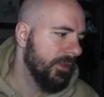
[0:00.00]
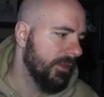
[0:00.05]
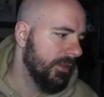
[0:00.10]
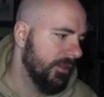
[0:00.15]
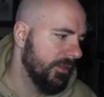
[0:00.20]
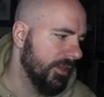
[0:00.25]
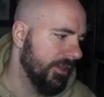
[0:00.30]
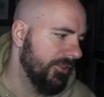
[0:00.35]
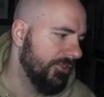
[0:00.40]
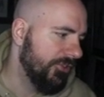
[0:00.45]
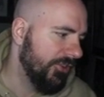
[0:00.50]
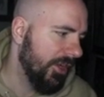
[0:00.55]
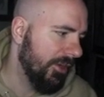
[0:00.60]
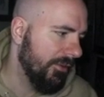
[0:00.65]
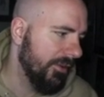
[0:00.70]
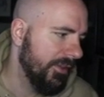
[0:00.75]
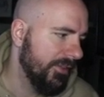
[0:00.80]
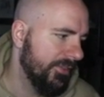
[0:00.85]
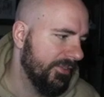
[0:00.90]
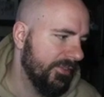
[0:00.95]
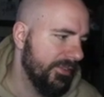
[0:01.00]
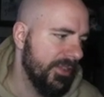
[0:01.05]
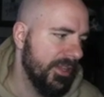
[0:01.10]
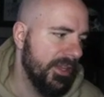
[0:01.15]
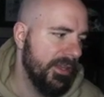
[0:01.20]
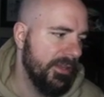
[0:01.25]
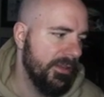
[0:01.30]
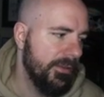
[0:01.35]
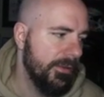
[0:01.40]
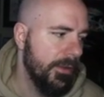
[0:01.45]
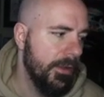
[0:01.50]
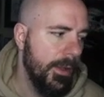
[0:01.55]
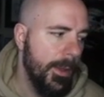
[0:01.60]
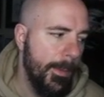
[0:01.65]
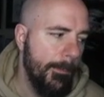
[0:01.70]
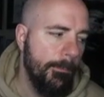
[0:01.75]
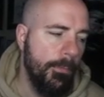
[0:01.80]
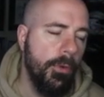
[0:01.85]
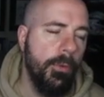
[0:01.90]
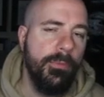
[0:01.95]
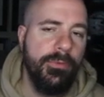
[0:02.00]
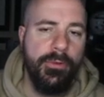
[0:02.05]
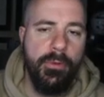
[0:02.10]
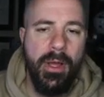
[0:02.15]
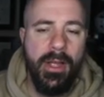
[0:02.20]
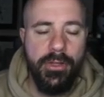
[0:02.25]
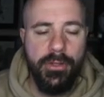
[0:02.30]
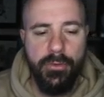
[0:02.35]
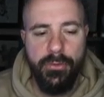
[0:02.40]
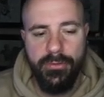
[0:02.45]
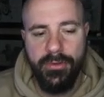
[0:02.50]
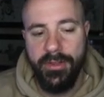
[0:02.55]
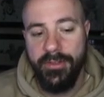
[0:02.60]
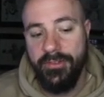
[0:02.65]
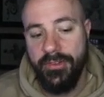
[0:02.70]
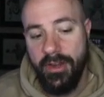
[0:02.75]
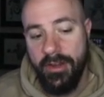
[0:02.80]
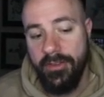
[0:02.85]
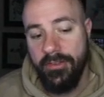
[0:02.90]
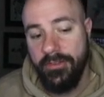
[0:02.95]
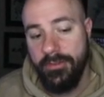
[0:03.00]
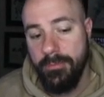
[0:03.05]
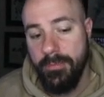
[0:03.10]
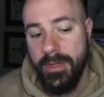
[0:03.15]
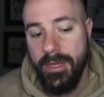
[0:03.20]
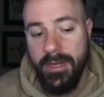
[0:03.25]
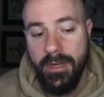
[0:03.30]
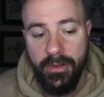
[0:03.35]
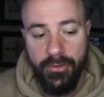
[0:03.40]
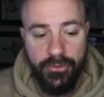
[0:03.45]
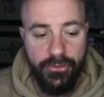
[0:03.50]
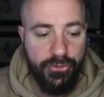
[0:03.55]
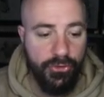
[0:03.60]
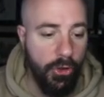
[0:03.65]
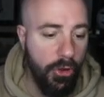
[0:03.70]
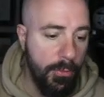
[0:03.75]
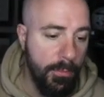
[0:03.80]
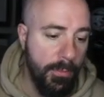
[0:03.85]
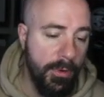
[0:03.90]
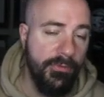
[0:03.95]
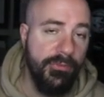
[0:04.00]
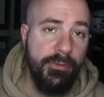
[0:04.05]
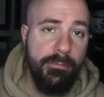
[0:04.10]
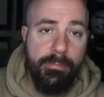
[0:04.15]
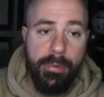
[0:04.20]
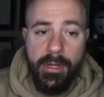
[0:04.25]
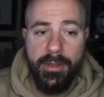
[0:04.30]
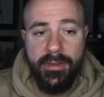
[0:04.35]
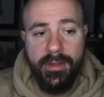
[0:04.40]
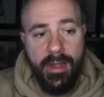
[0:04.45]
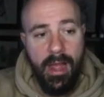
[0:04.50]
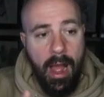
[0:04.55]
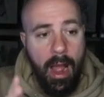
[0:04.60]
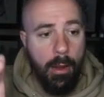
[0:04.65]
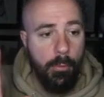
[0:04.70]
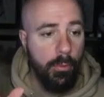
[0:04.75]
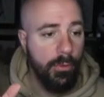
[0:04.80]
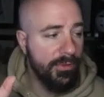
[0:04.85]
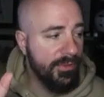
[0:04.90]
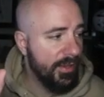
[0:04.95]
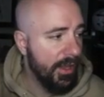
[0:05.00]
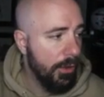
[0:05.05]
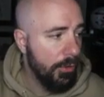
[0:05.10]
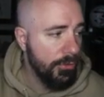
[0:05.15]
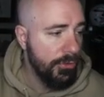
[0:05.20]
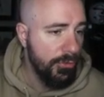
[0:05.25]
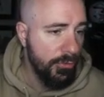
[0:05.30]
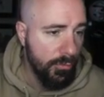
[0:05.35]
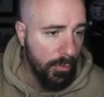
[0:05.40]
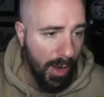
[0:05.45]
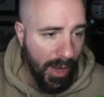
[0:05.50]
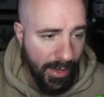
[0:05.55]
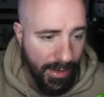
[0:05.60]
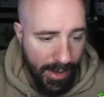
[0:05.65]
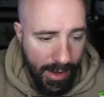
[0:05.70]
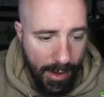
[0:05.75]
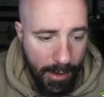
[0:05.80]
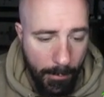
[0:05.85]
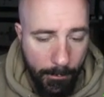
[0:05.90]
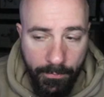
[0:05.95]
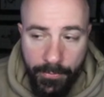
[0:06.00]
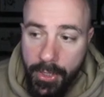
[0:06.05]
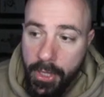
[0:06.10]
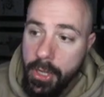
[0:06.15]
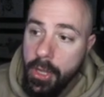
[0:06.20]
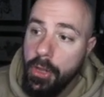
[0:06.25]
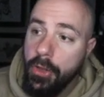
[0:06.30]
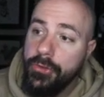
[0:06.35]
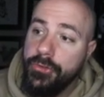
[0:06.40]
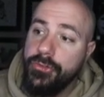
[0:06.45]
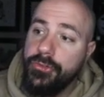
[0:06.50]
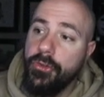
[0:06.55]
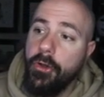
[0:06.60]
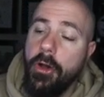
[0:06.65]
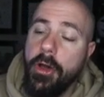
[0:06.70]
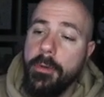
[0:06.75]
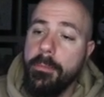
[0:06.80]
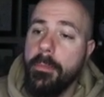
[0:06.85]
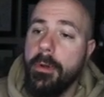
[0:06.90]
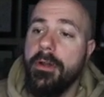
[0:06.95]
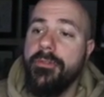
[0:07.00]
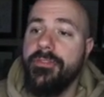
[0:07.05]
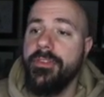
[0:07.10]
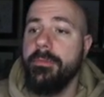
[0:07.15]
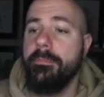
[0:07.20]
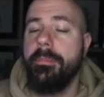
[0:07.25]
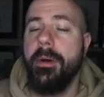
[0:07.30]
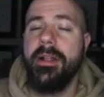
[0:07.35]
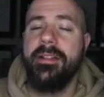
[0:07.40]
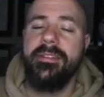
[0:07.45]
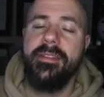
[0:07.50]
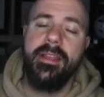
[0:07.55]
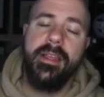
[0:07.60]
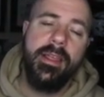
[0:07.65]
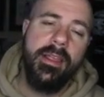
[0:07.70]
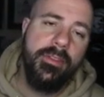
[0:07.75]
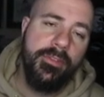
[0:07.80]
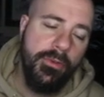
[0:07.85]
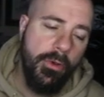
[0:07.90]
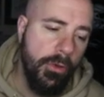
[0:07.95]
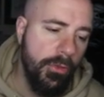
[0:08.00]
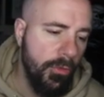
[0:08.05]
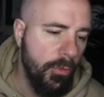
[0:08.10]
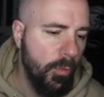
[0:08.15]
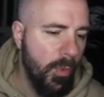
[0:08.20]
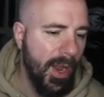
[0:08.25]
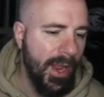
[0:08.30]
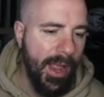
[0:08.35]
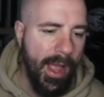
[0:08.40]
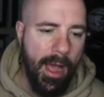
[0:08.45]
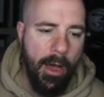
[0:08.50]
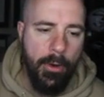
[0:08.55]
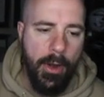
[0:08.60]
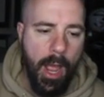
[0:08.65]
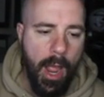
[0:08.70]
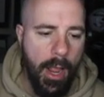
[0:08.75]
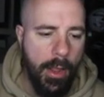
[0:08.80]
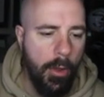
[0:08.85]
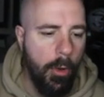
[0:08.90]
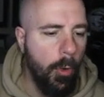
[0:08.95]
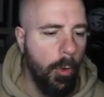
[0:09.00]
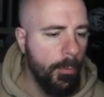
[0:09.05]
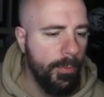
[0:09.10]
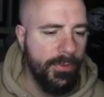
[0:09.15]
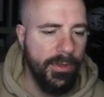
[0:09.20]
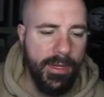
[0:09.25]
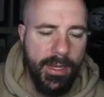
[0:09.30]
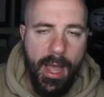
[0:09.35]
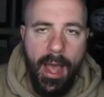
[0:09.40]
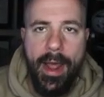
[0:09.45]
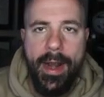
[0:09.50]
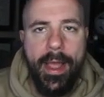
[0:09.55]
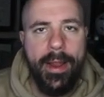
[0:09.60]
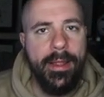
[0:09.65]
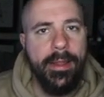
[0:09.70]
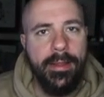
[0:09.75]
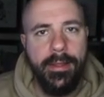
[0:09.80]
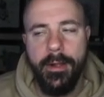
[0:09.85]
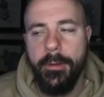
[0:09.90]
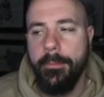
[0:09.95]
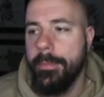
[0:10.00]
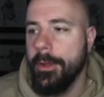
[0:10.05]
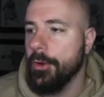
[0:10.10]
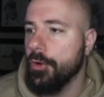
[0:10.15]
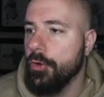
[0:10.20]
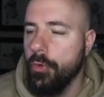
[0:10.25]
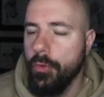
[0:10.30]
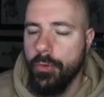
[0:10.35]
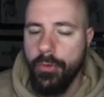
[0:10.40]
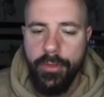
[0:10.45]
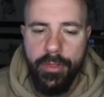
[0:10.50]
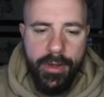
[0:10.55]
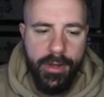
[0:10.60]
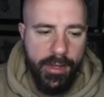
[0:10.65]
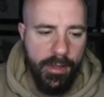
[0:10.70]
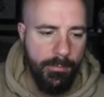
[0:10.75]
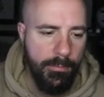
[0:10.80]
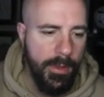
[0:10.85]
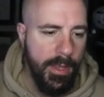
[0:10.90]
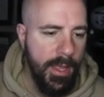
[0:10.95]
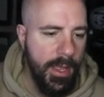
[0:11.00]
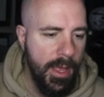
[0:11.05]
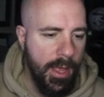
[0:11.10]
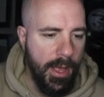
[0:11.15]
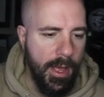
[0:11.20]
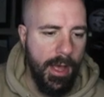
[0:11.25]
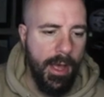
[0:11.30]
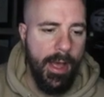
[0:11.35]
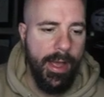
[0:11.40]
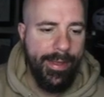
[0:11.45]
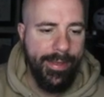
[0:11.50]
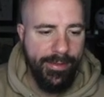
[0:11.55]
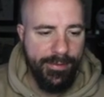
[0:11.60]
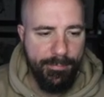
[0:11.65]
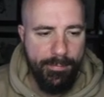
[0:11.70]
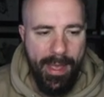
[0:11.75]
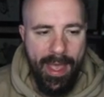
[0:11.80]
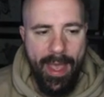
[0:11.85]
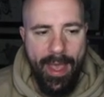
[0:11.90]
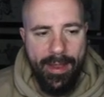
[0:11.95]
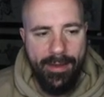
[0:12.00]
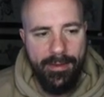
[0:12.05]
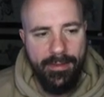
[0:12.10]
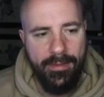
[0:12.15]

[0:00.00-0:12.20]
L'Jarius Sneed. Boom. So I use L'Jarius Sneed and Sean Murphy Bunting. I will tell you right now, Sean Murphy Bunting is on the way out. I hope to God I can get a better corner than him. Uh, he's bad.